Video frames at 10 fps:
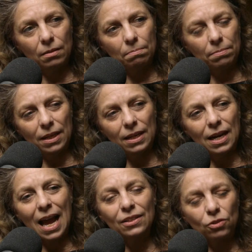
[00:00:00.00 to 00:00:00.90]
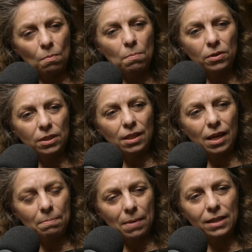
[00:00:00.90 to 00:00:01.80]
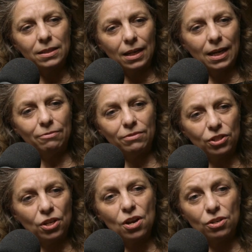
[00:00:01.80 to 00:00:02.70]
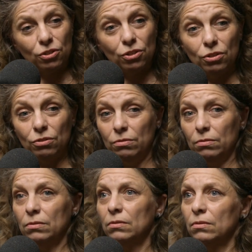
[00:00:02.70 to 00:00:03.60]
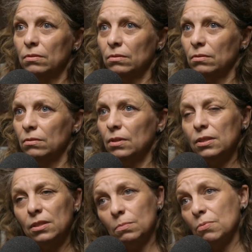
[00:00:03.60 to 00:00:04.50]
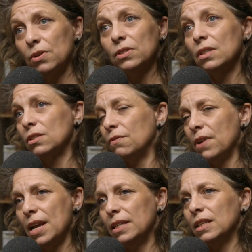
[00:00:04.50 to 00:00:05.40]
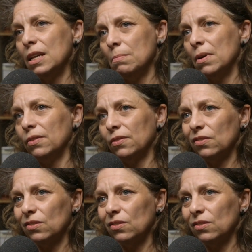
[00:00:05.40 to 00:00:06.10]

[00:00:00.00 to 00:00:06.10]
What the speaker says: in an adult body, they basically return to, there's this process over 18 months